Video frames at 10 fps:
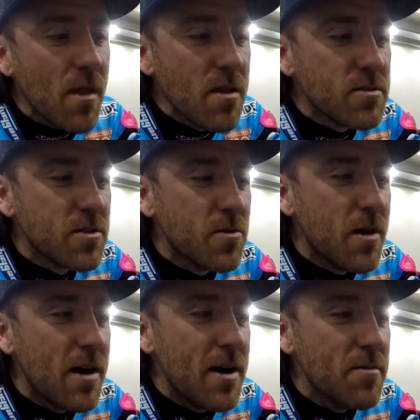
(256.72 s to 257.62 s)
So,
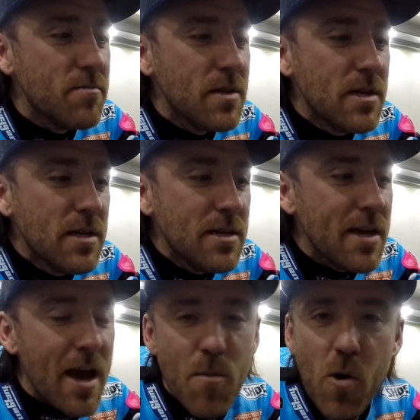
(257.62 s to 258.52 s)

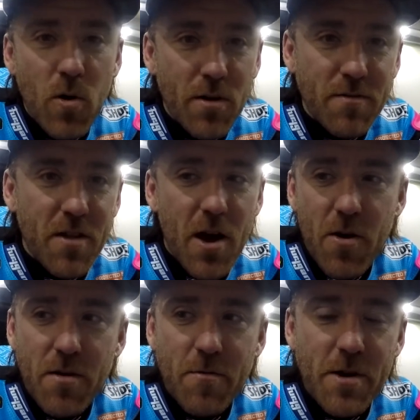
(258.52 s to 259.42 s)
I'm old enough now,
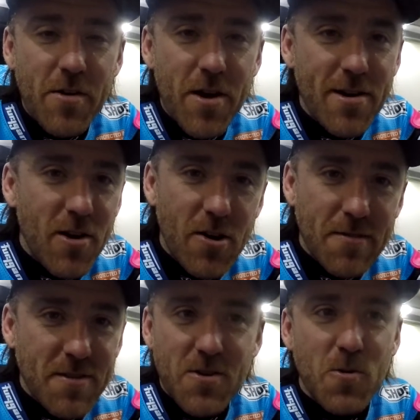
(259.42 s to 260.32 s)
and I've been around long
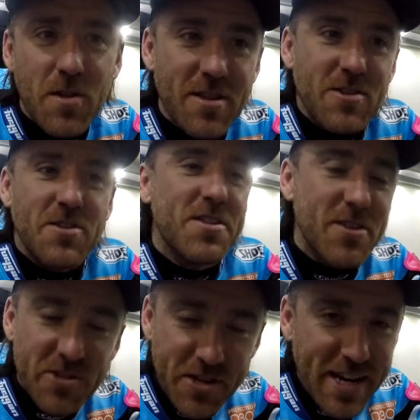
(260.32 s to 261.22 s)
enough to know that there
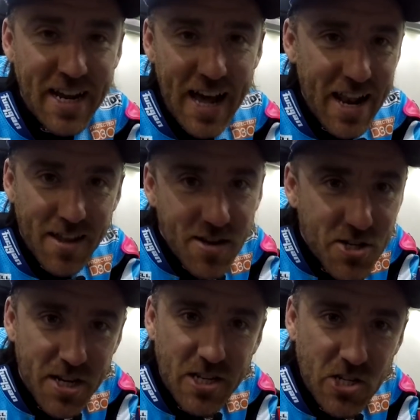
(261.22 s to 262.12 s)
doesn't need anything
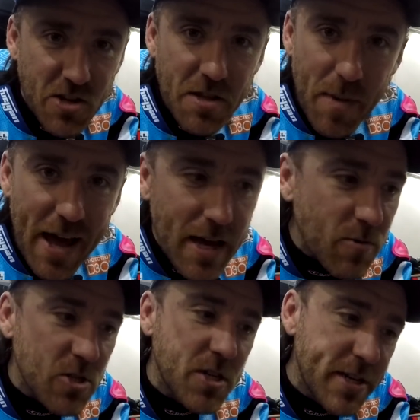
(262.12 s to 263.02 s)
changing on the bike. We
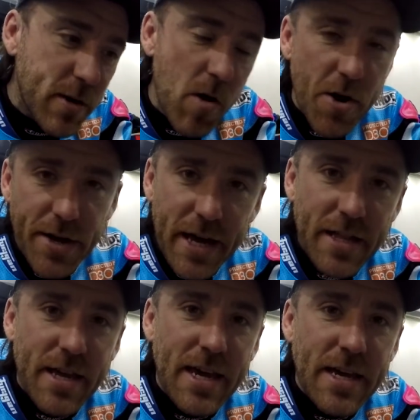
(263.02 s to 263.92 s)
just need to go out and get
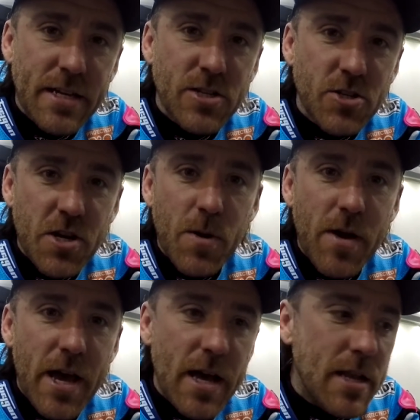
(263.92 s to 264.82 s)
the heat in straight
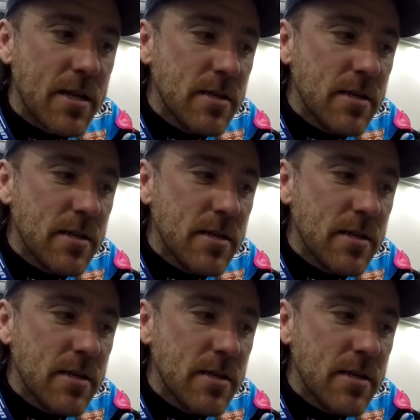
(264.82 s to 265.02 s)
away, and